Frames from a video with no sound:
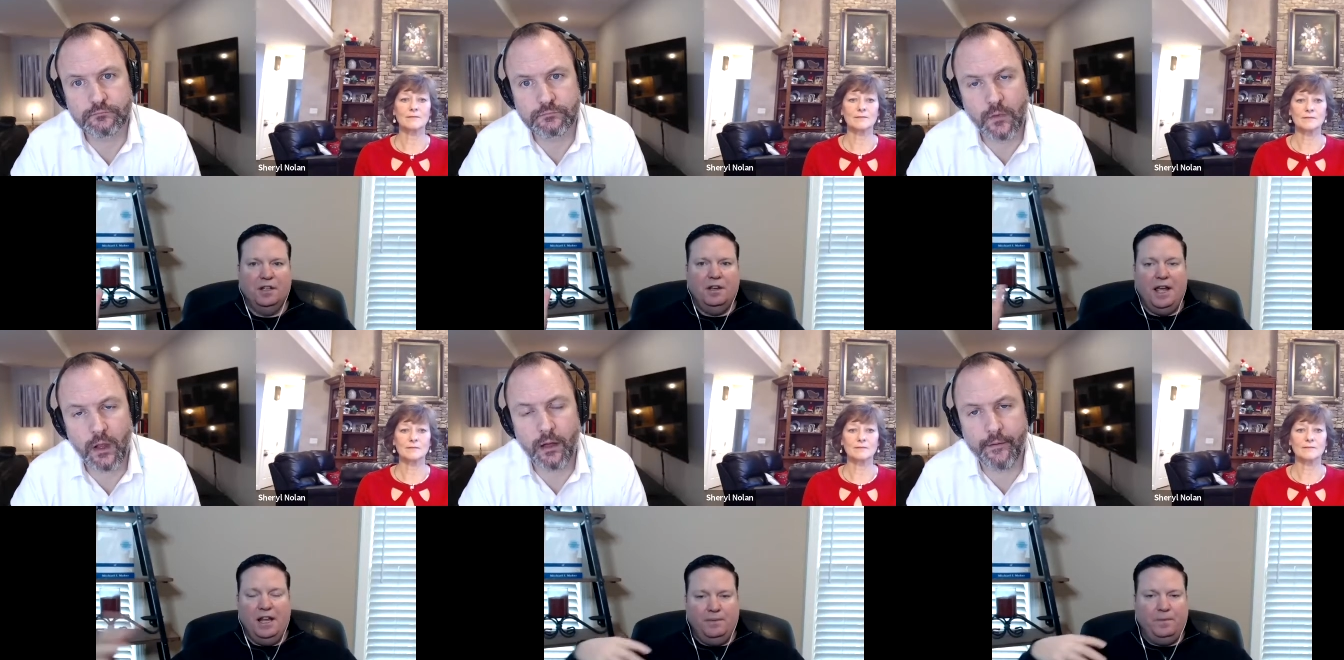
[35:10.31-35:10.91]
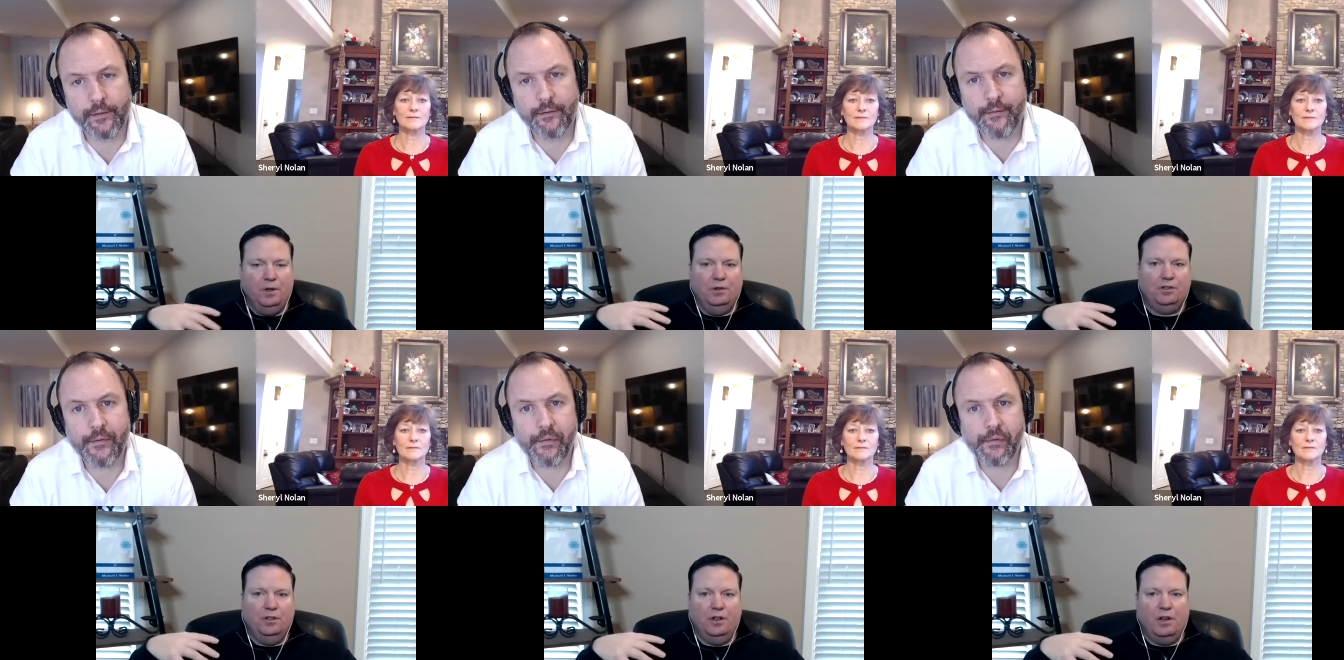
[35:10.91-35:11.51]
Speaker 1: and it feels
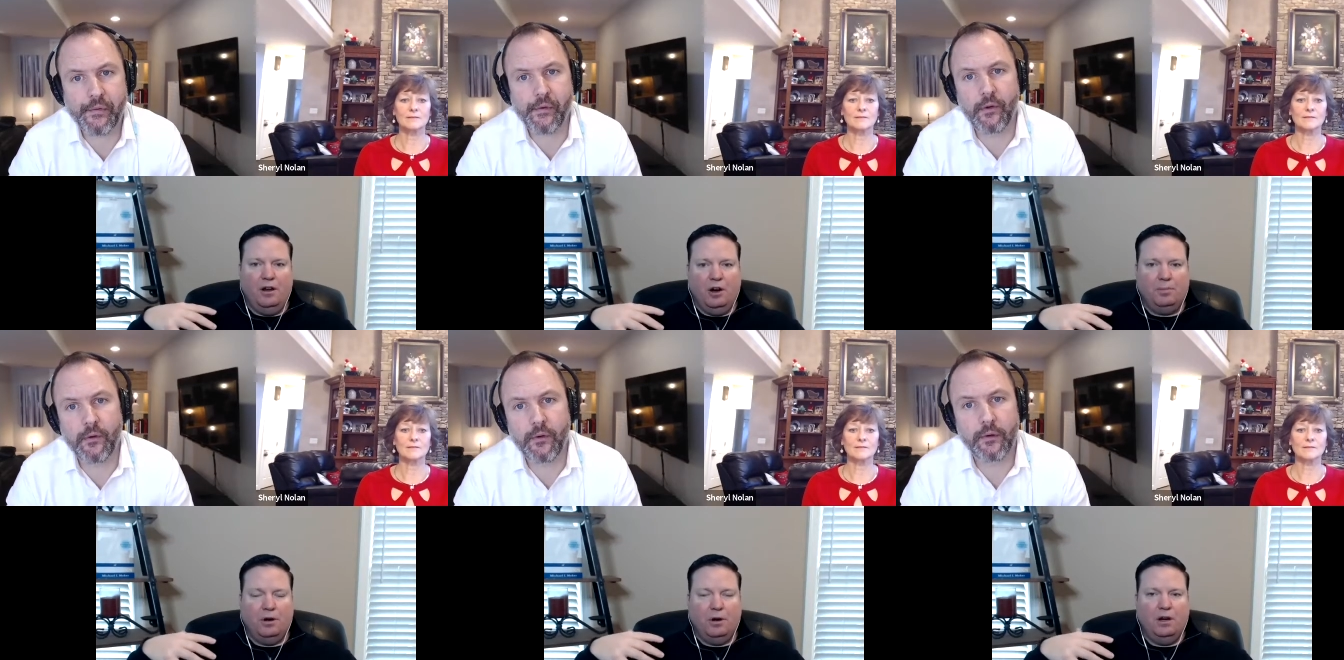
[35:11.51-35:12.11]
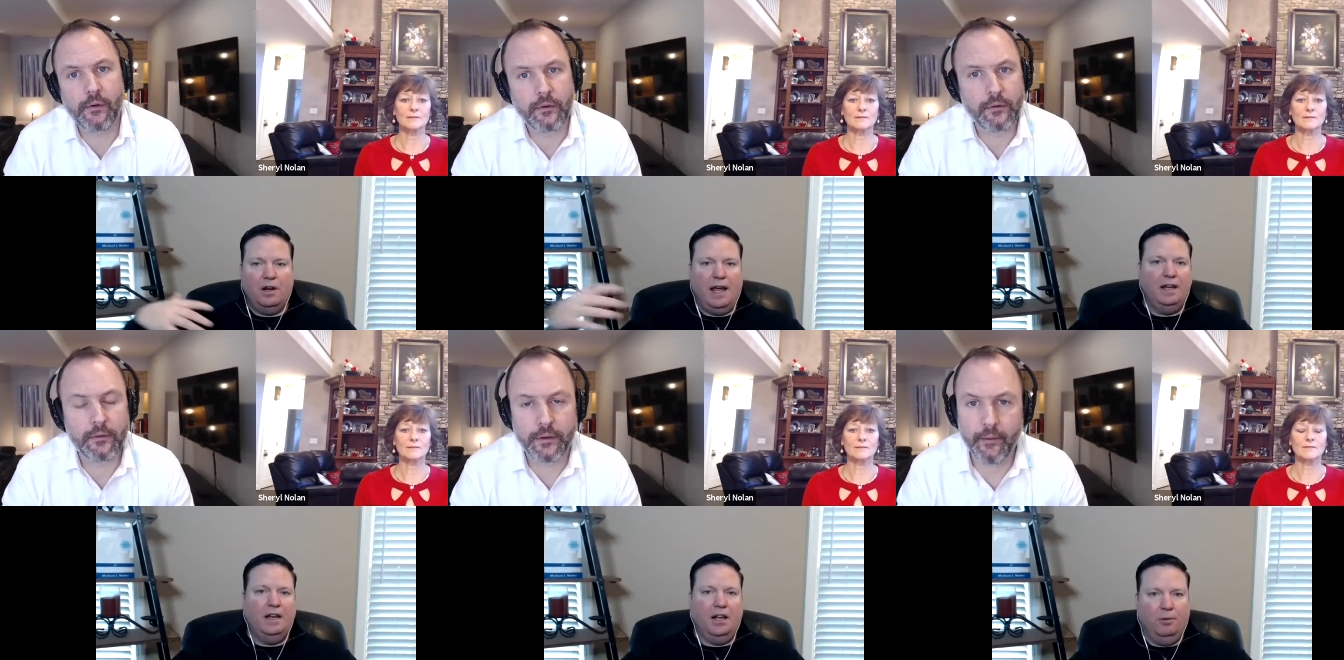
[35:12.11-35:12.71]
good on our part and
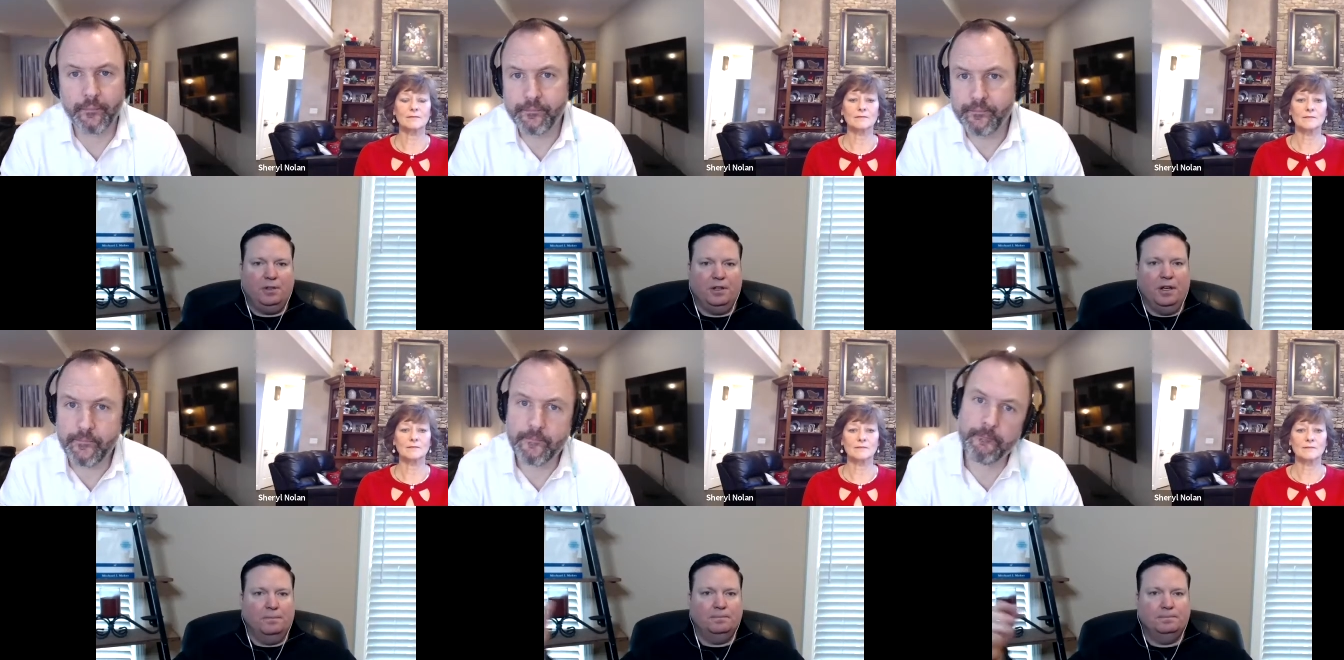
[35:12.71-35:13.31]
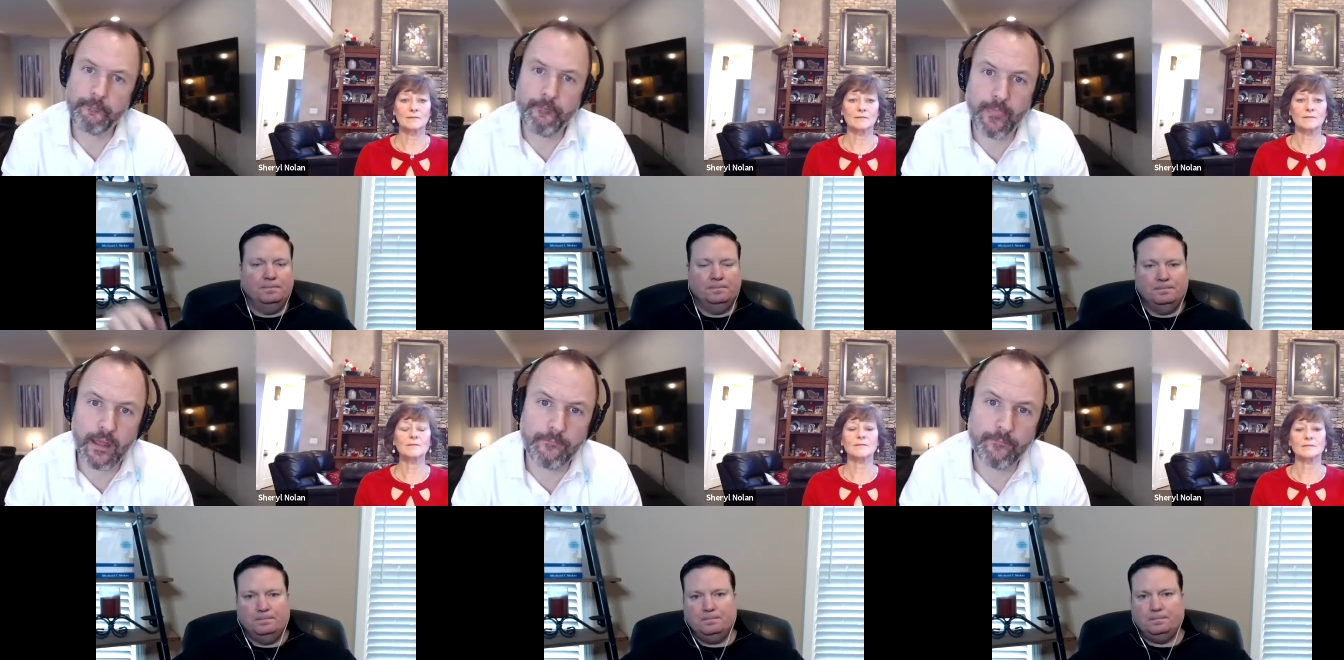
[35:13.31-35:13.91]
it helps them.
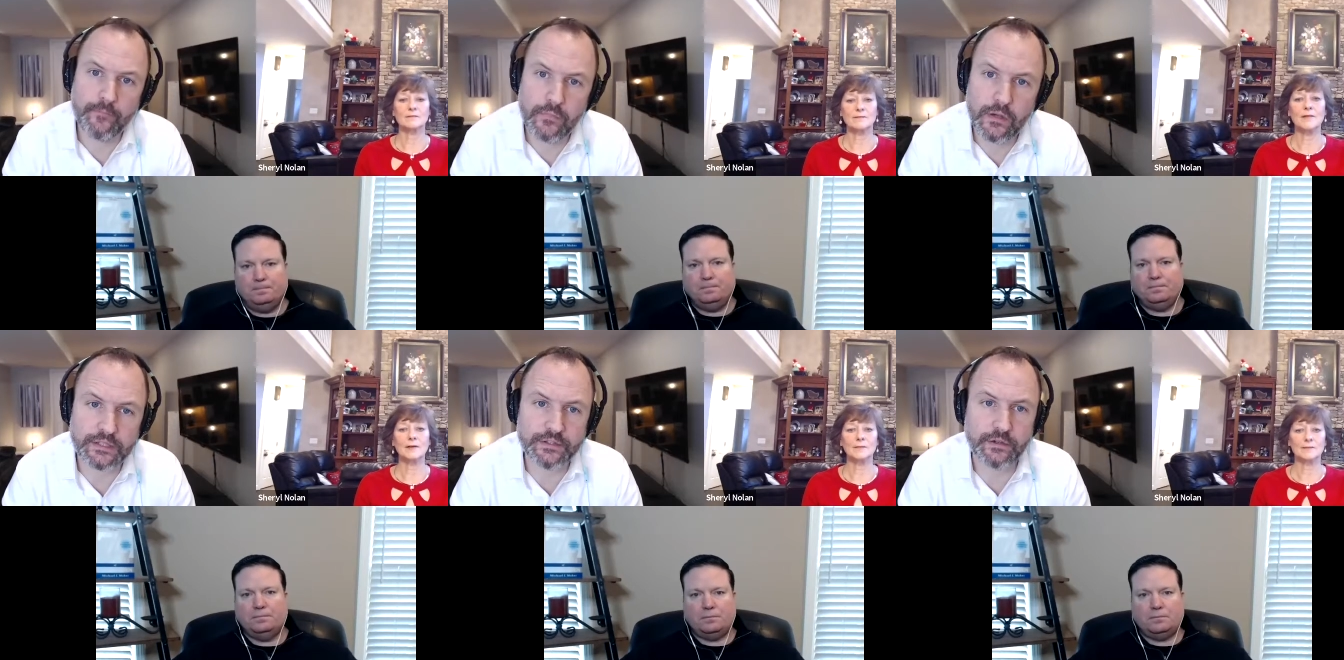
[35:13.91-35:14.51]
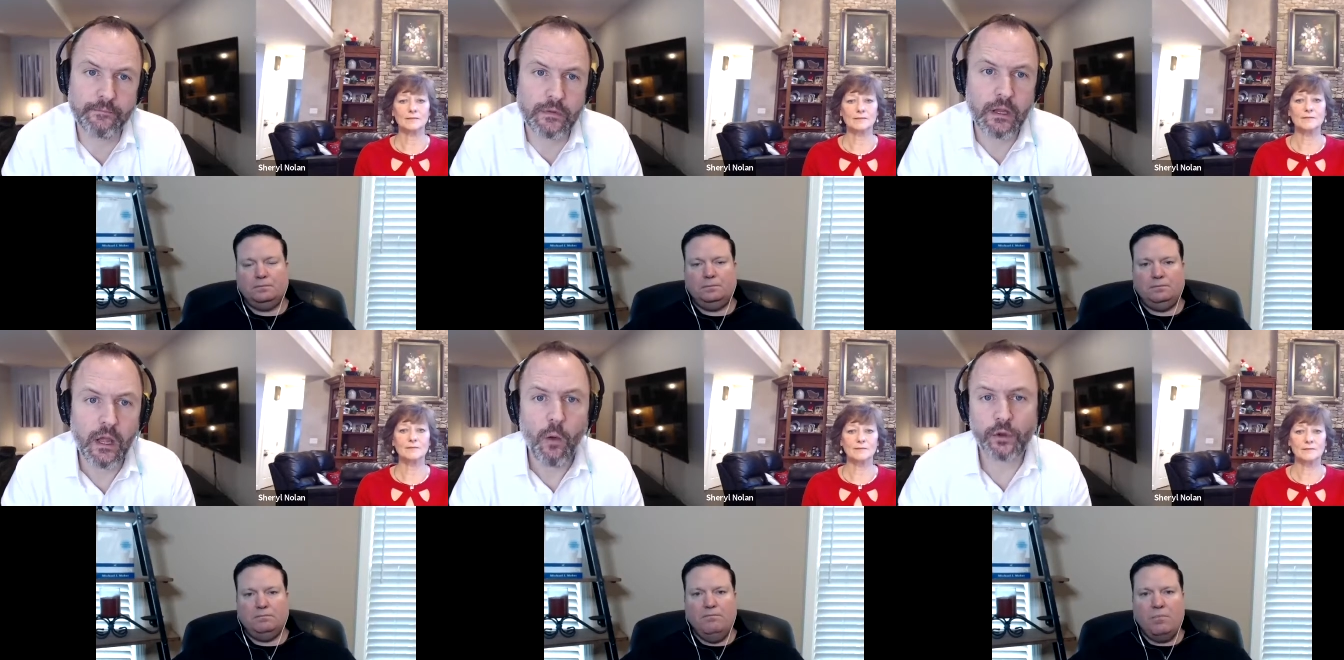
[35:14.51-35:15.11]
Speaker 2: Yeah. Oh, yeah. so good.
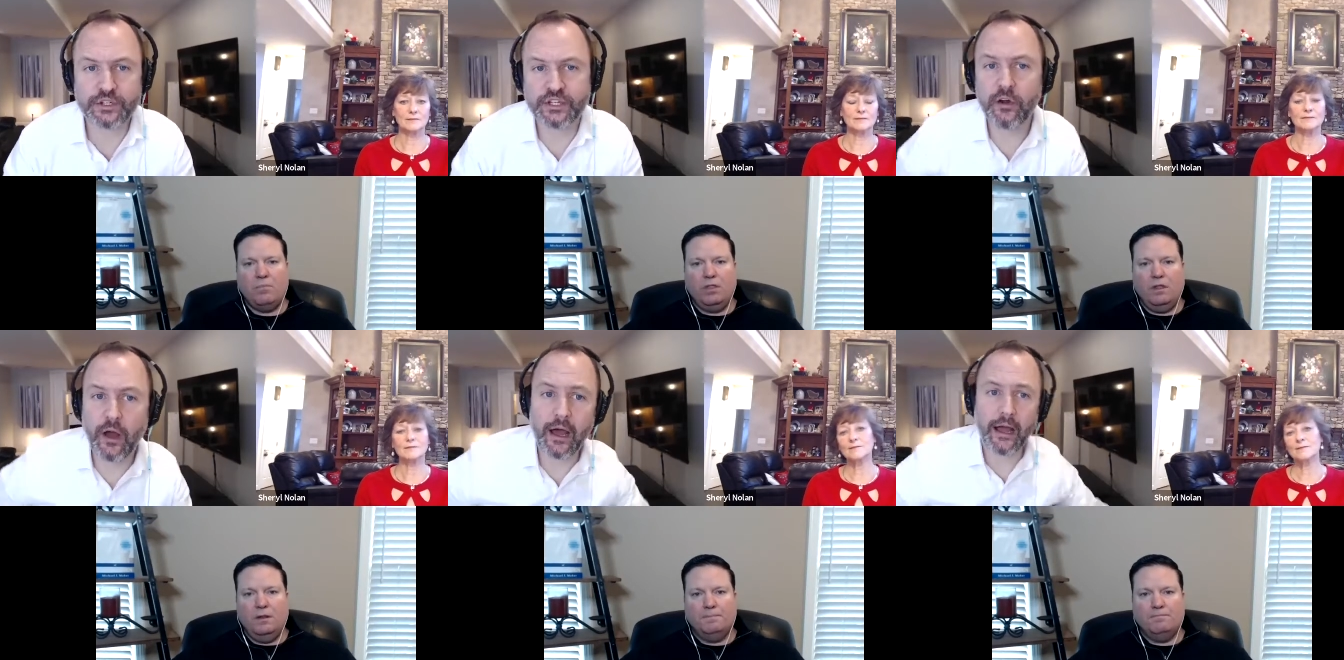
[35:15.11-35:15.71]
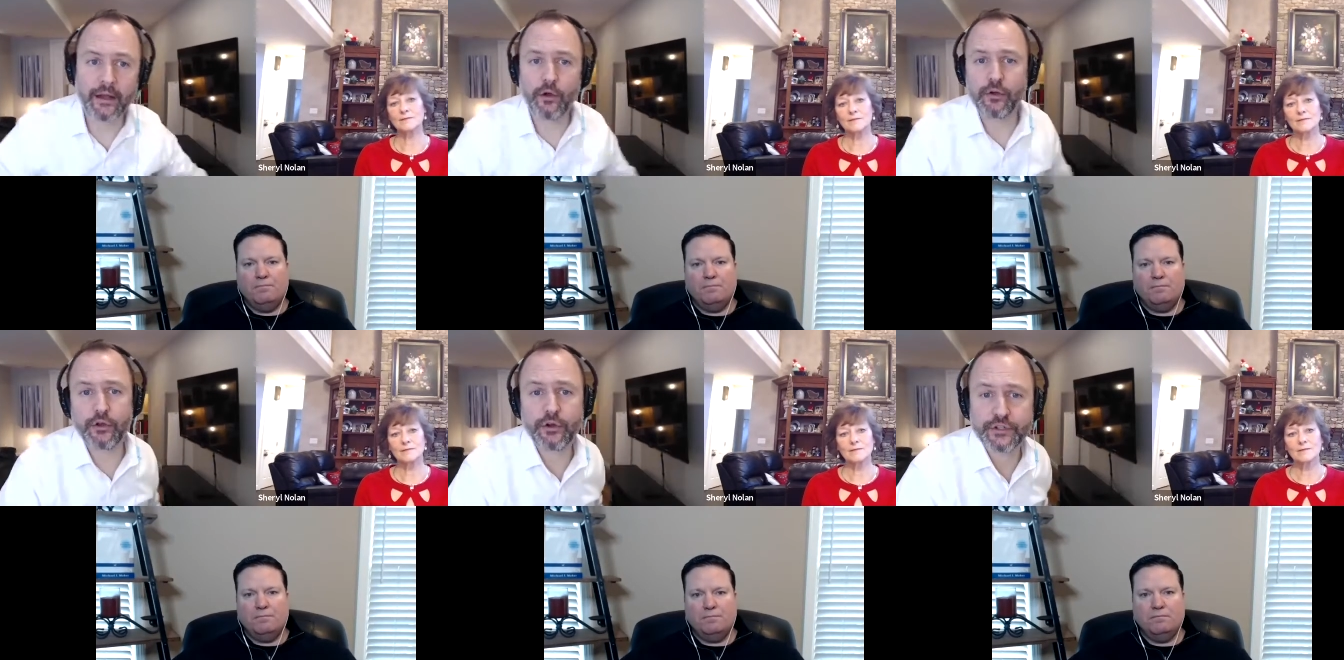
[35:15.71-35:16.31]
Well, Sheryl, I, I, know
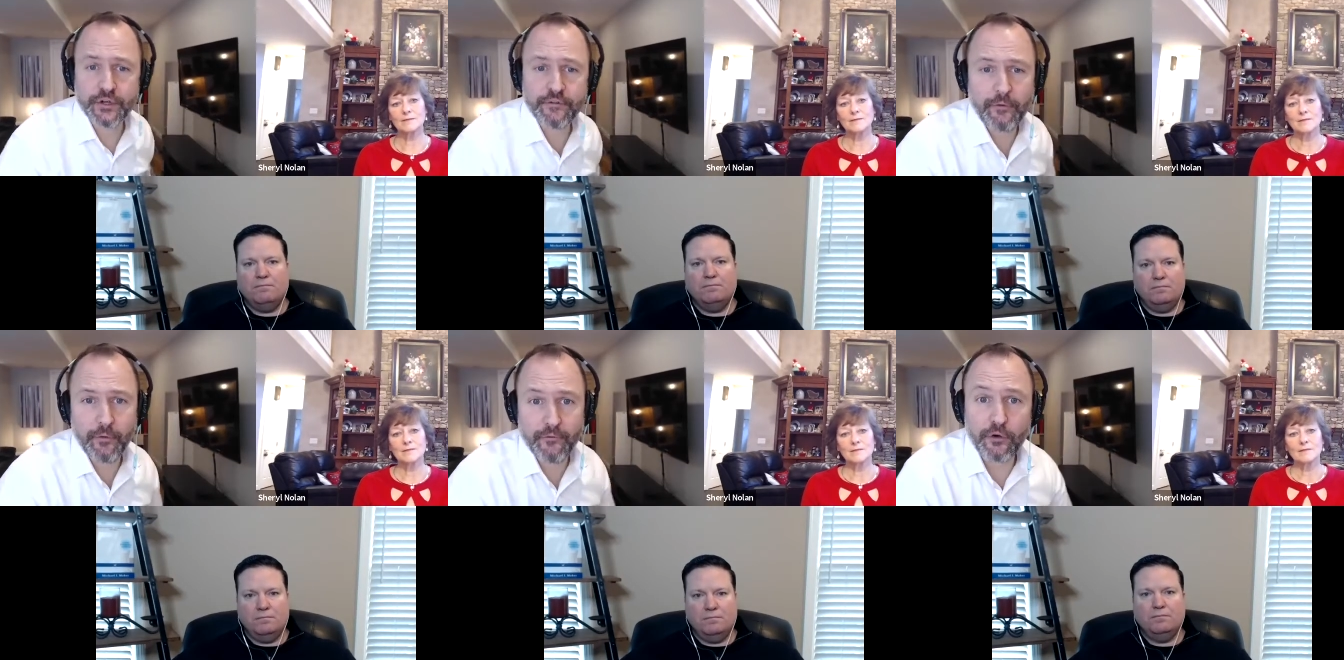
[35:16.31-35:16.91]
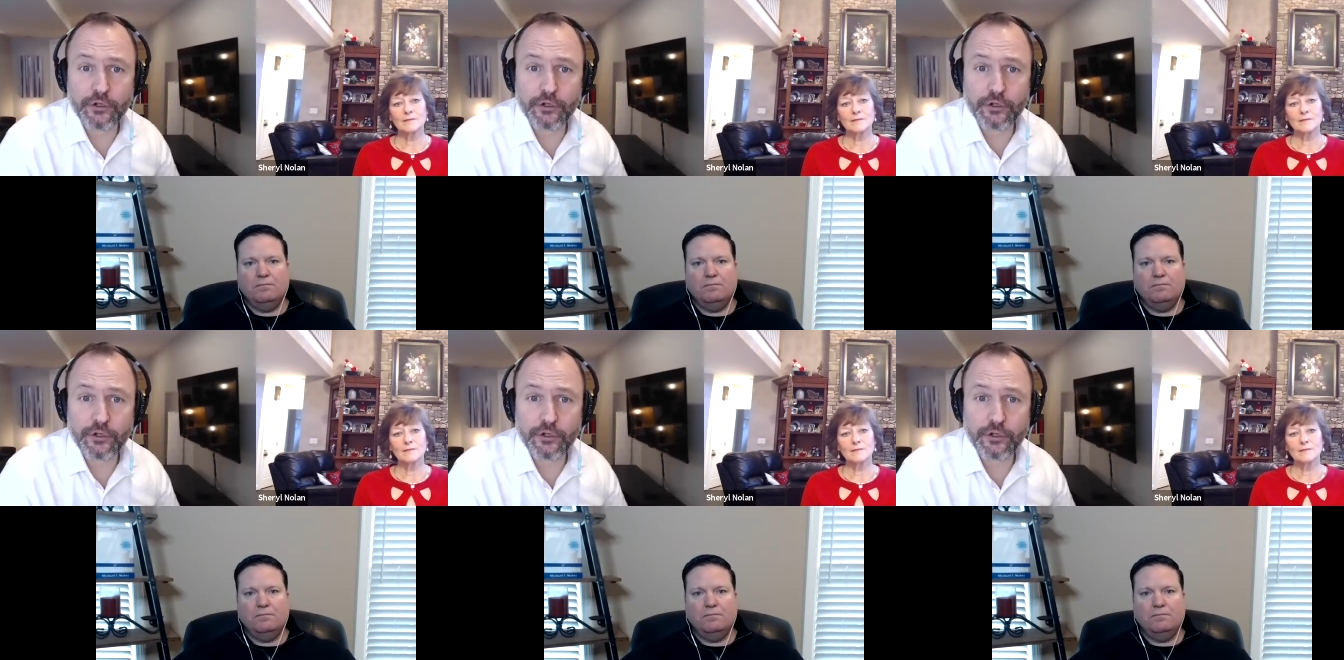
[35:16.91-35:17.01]
you're a certified referral